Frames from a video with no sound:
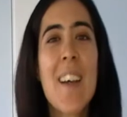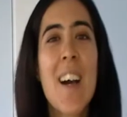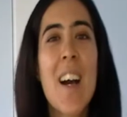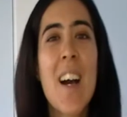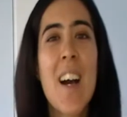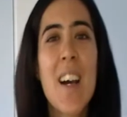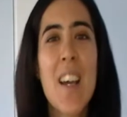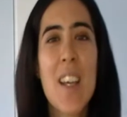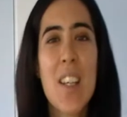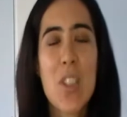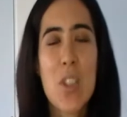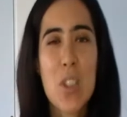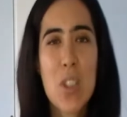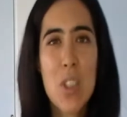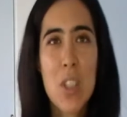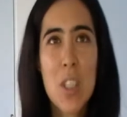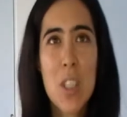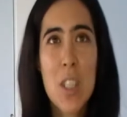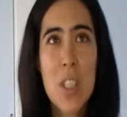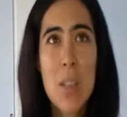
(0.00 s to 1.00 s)
I
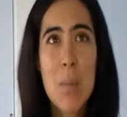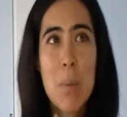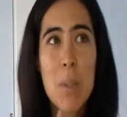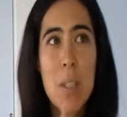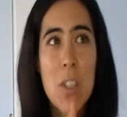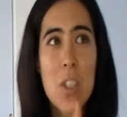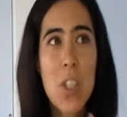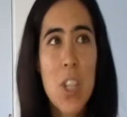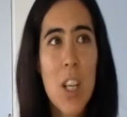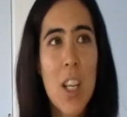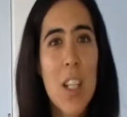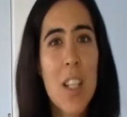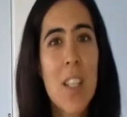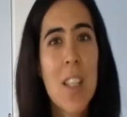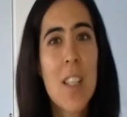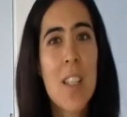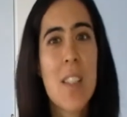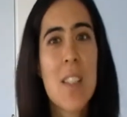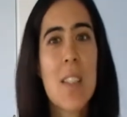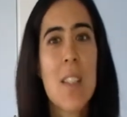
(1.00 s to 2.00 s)
actually speak
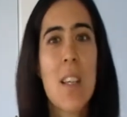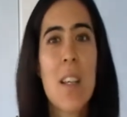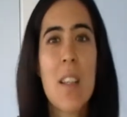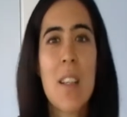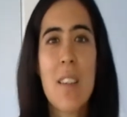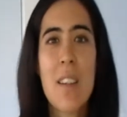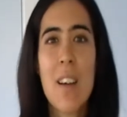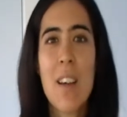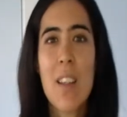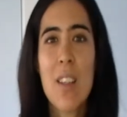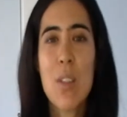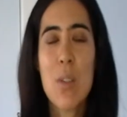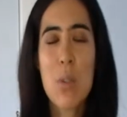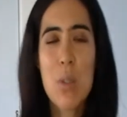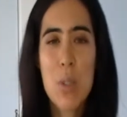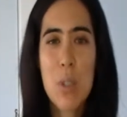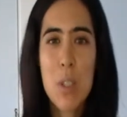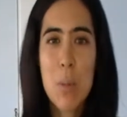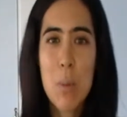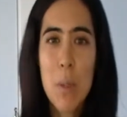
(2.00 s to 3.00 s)
Chinese and I
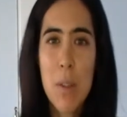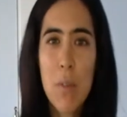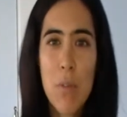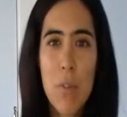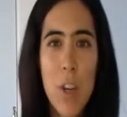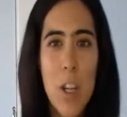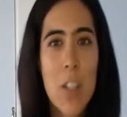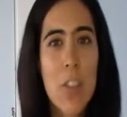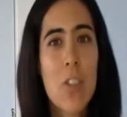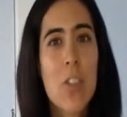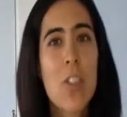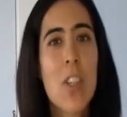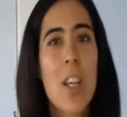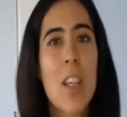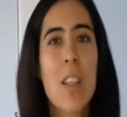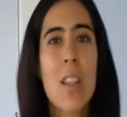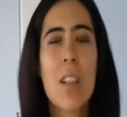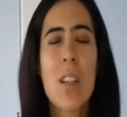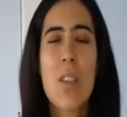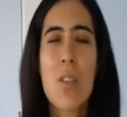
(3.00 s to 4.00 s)
used to speak French. I
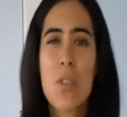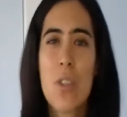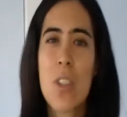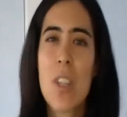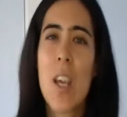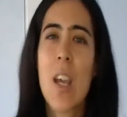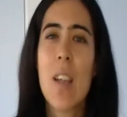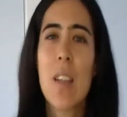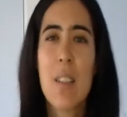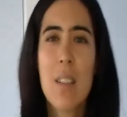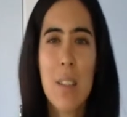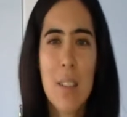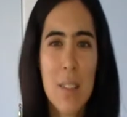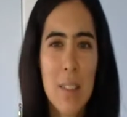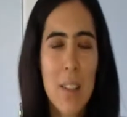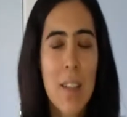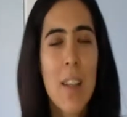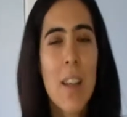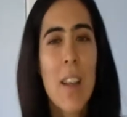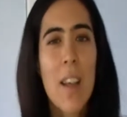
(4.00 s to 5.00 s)
can understand it
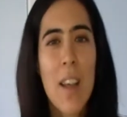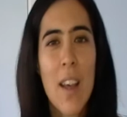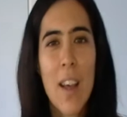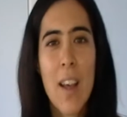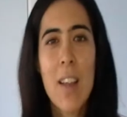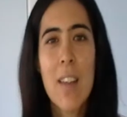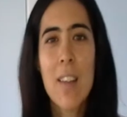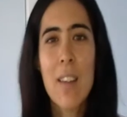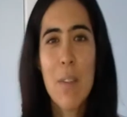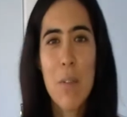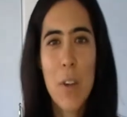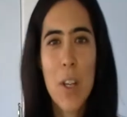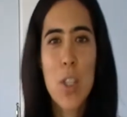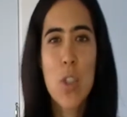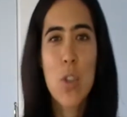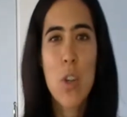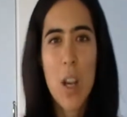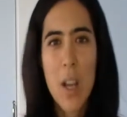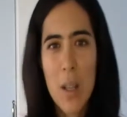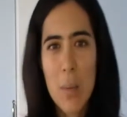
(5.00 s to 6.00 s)
and if I
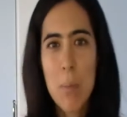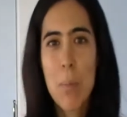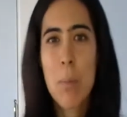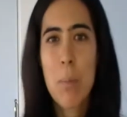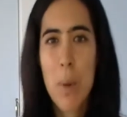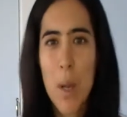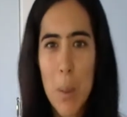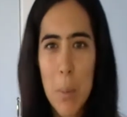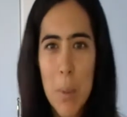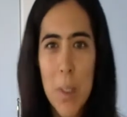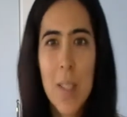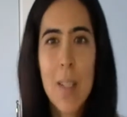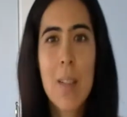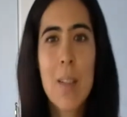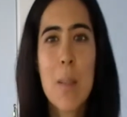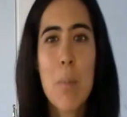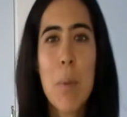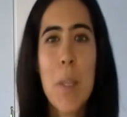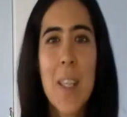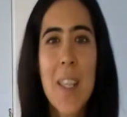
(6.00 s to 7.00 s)
try, probably can
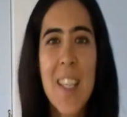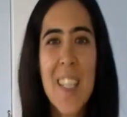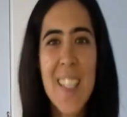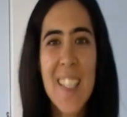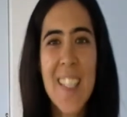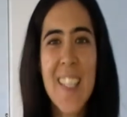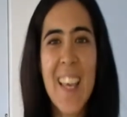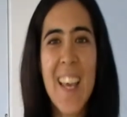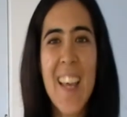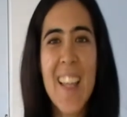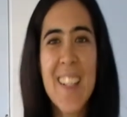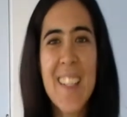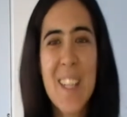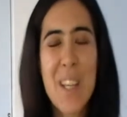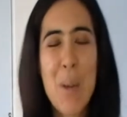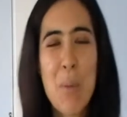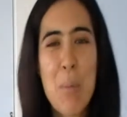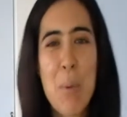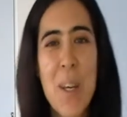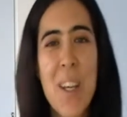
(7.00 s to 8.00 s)
speak it
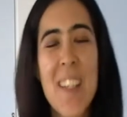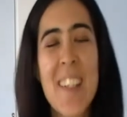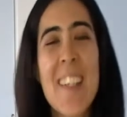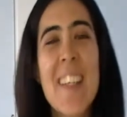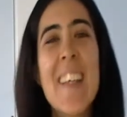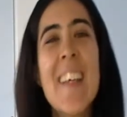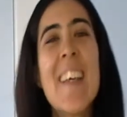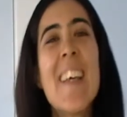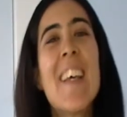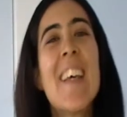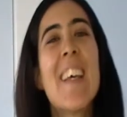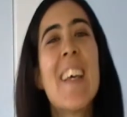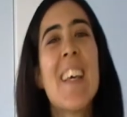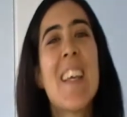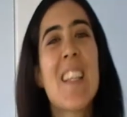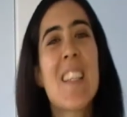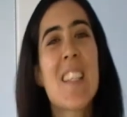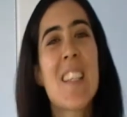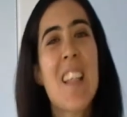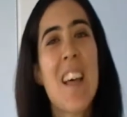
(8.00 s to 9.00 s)
again. But
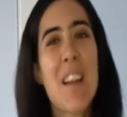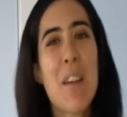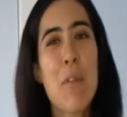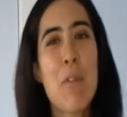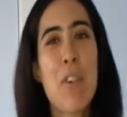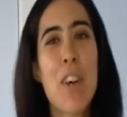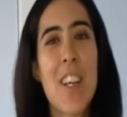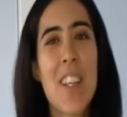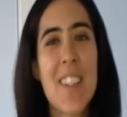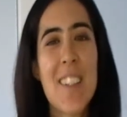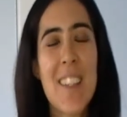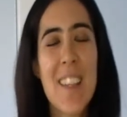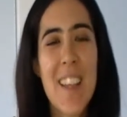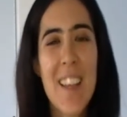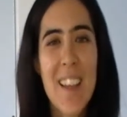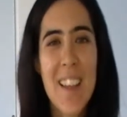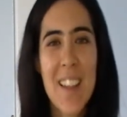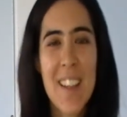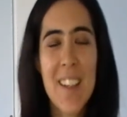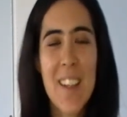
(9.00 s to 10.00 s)
it's a lot of fun
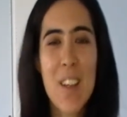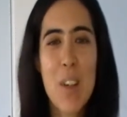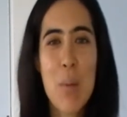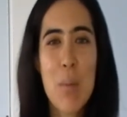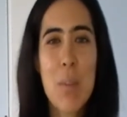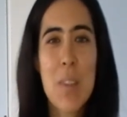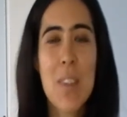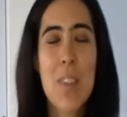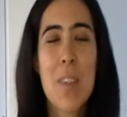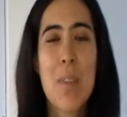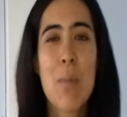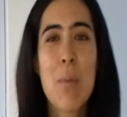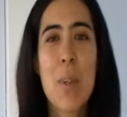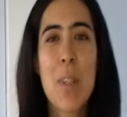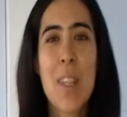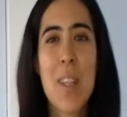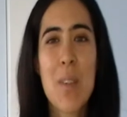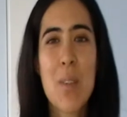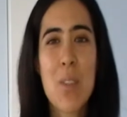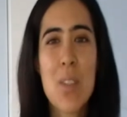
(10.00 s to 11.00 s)
and I hope to learn more
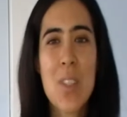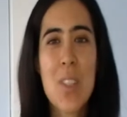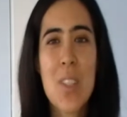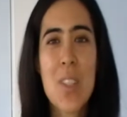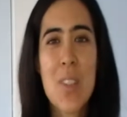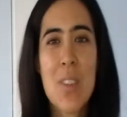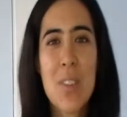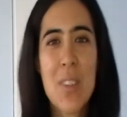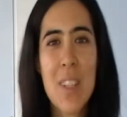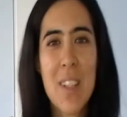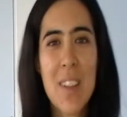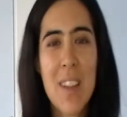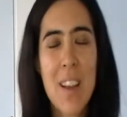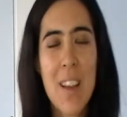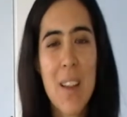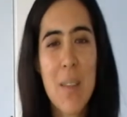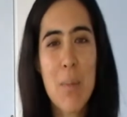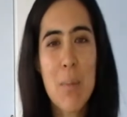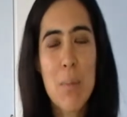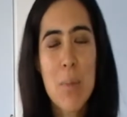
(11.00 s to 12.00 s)
languages too and
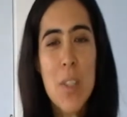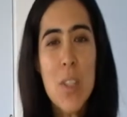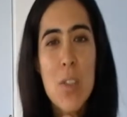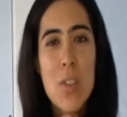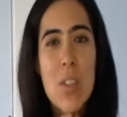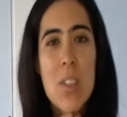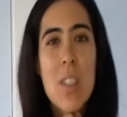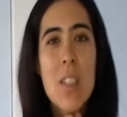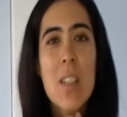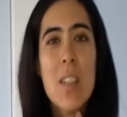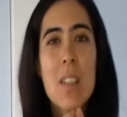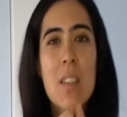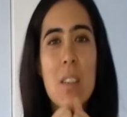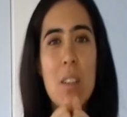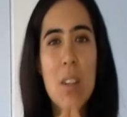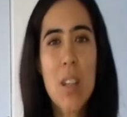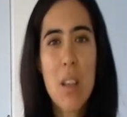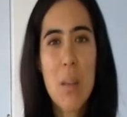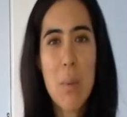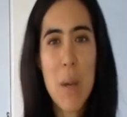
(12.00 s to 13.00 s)
I'm interested in
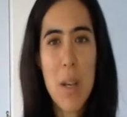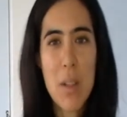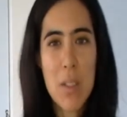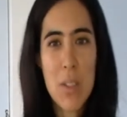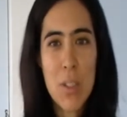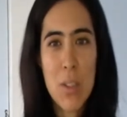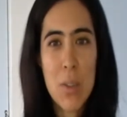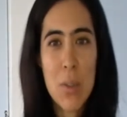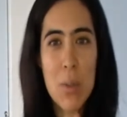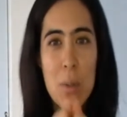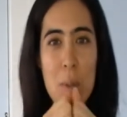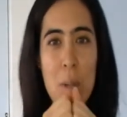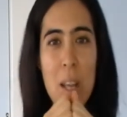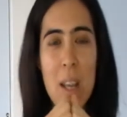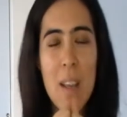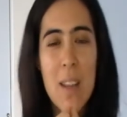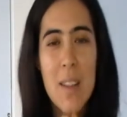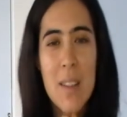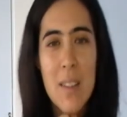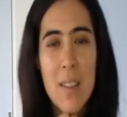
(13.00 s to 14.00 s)
learning about you
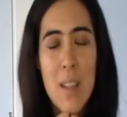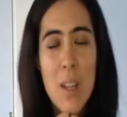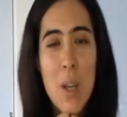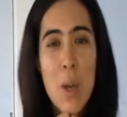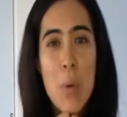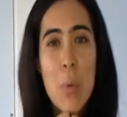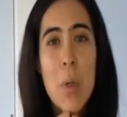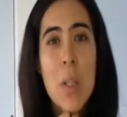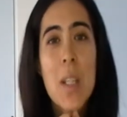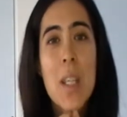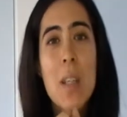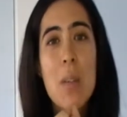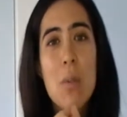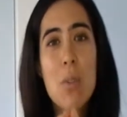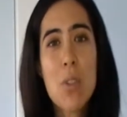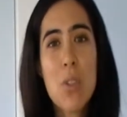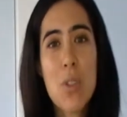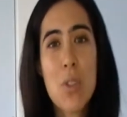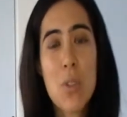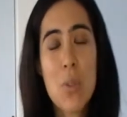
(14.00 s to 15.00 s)
and what
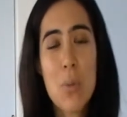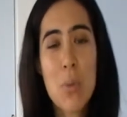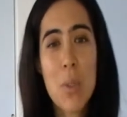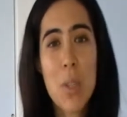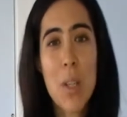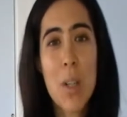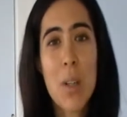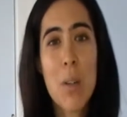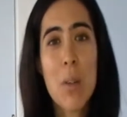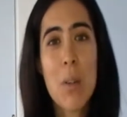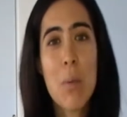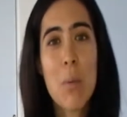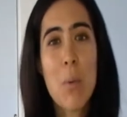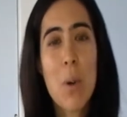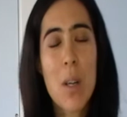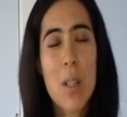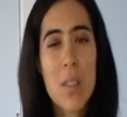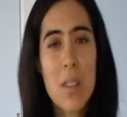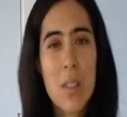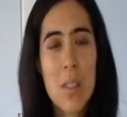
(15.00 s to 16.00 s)
languages you know or
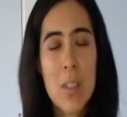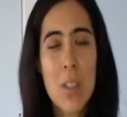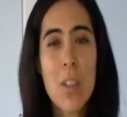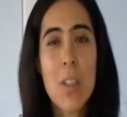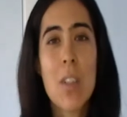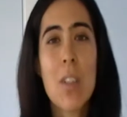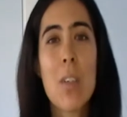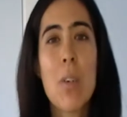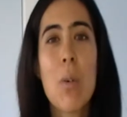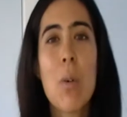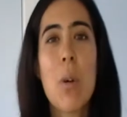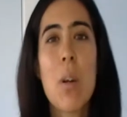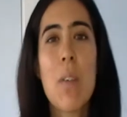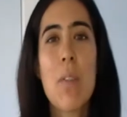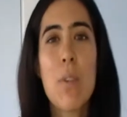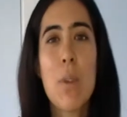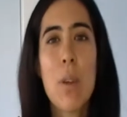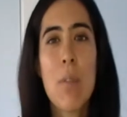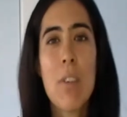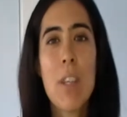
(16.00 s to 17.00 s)
want to learn or
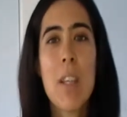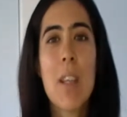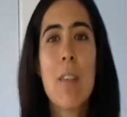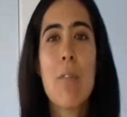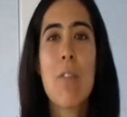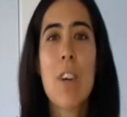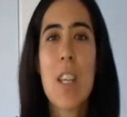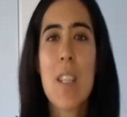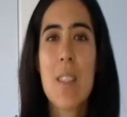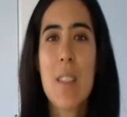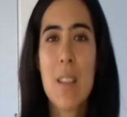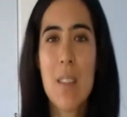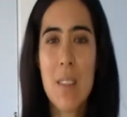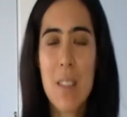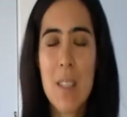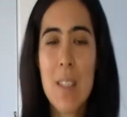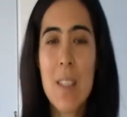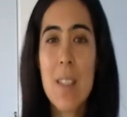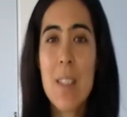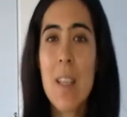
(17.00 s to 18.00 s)
if you have any advice on
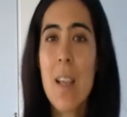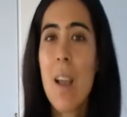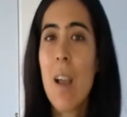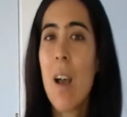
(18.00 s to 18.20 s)
this.